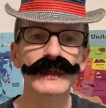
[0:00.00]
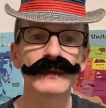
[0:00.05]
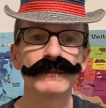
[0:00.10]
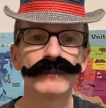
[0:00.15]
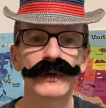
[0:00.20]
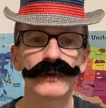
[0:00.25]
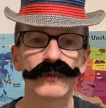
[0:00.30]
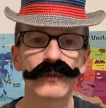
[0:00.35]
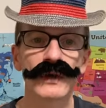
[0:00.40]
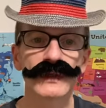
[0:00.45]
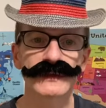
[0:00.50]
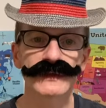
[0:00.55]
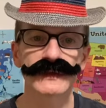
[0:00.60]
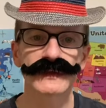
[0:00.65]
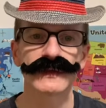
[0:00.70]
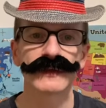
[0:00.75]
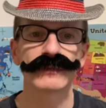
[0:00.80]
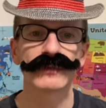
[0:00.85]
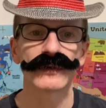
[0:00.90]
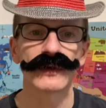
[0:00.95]
But what's
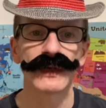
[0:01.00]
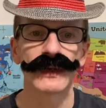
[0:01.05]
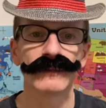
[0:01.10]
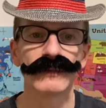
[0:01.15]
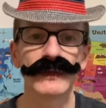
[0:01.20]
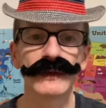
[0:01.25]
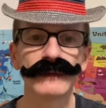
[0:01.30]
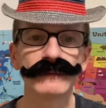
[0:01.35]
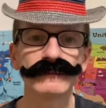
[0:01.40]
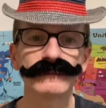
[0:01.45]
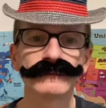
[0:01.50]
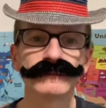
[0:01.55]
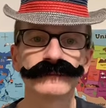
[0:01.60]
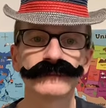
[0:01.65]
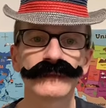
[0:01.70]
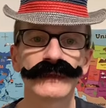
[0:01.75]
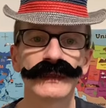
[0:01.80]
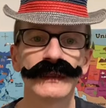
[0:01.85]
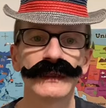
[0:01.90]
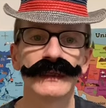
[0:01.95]
the problem?
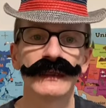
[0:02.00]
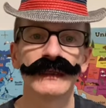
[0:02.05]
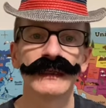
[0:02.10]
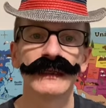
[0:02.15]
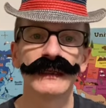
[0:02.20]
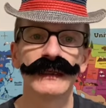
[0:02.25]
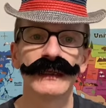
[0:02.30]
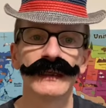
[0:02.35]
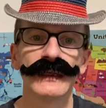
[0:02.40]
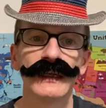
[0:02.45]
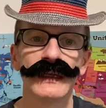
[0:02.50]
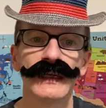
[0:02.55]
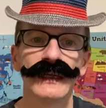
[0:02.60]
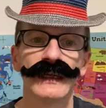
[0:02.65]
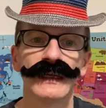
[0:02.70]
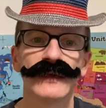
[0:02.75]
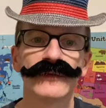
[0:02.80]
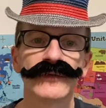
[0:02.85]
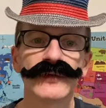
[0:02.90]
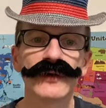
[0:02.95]

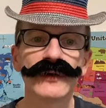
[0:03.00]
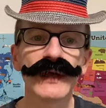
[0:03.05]
If you're